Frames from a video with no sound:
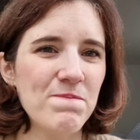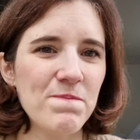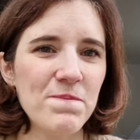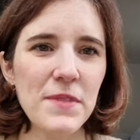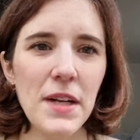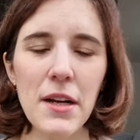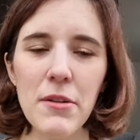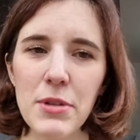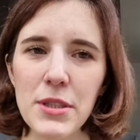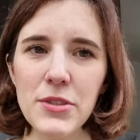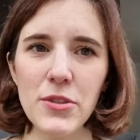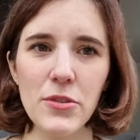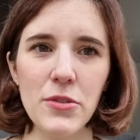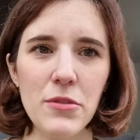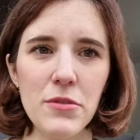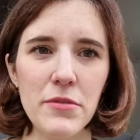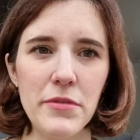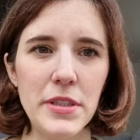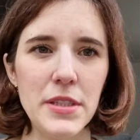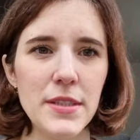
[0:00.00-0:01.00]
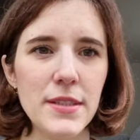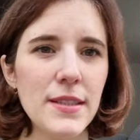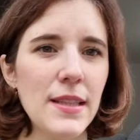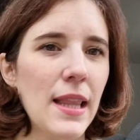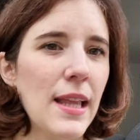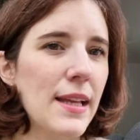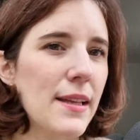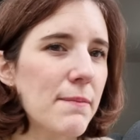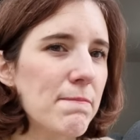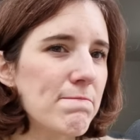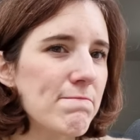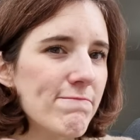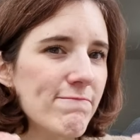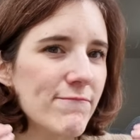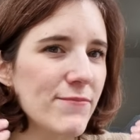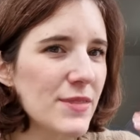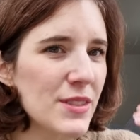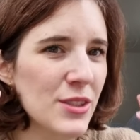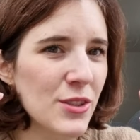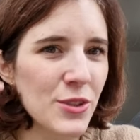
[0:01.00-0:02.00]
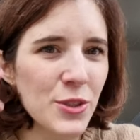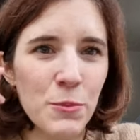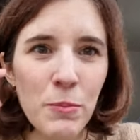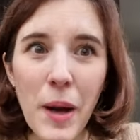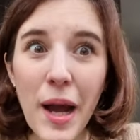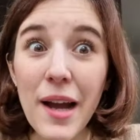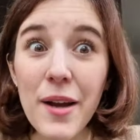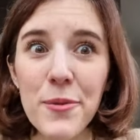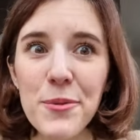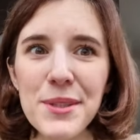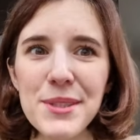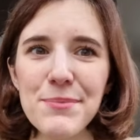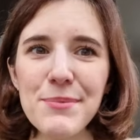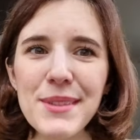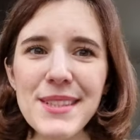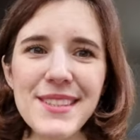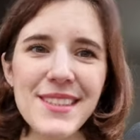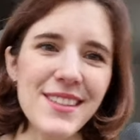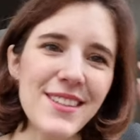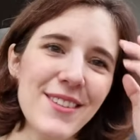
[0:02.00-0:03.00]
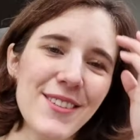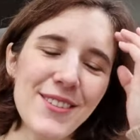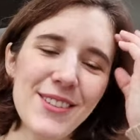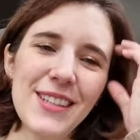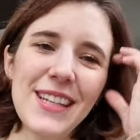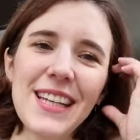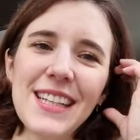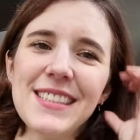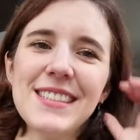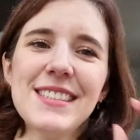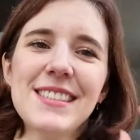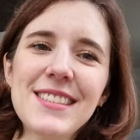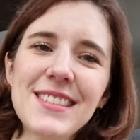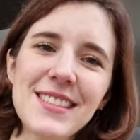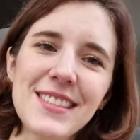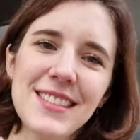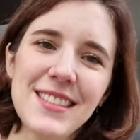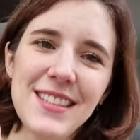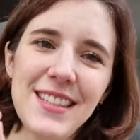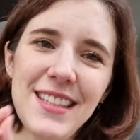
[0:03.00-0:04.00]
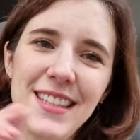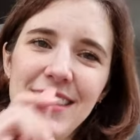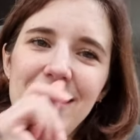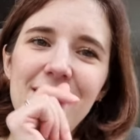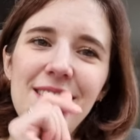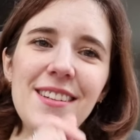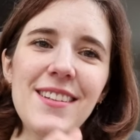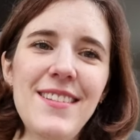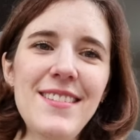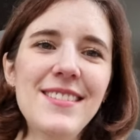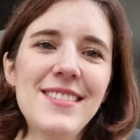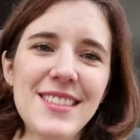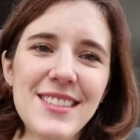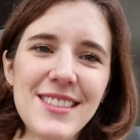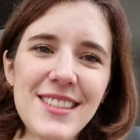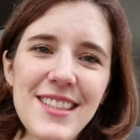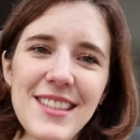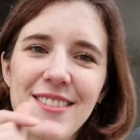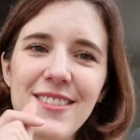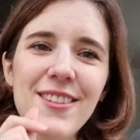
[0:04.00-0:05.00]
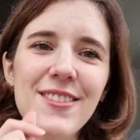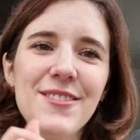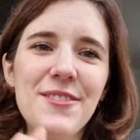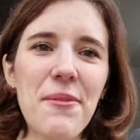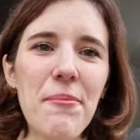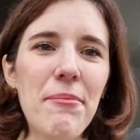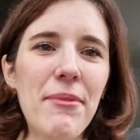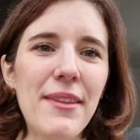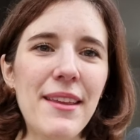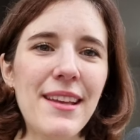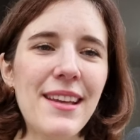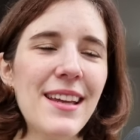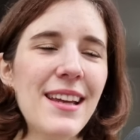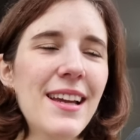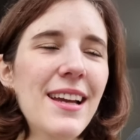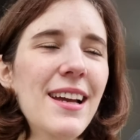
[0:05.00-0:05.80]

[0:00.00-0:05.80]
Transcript: I was not convinced. Like the spark was missing, you know, like this little something.